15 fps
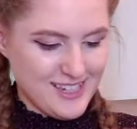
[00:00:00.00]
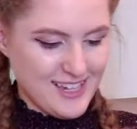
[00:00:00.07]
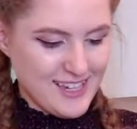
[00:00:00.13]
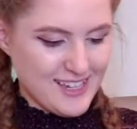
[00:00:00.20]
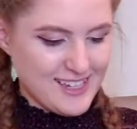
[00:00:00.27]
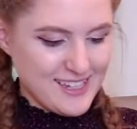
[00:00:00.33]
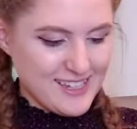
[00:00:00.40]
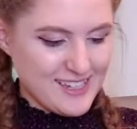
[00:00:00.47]

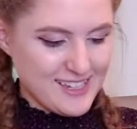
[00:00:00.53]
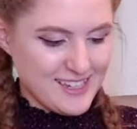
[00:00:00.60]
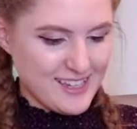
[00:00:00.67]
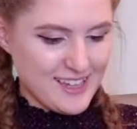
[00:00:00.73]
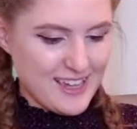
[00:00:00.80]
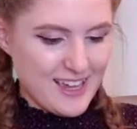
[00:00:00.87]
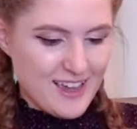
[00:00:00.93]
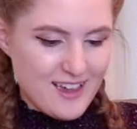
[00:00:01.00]

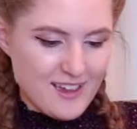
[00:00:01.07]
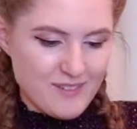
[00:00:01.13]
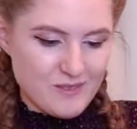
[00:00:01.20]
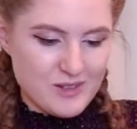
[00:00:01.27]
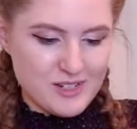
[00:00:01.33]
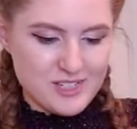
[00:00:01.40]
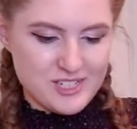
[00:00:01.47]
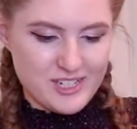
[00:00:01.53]

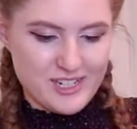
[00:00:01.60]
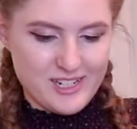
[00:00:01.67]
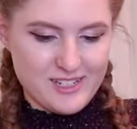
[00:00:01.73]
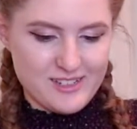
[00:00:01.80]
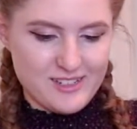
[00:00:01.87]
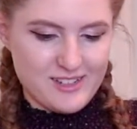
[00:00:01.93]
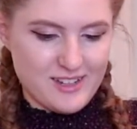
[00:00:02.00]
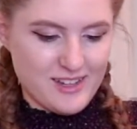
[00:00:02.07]
I'm gonna try
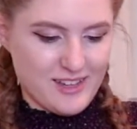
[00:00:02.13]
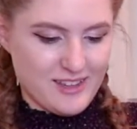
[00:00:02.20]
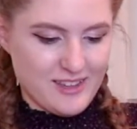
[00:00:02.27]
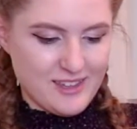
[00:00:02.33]
and I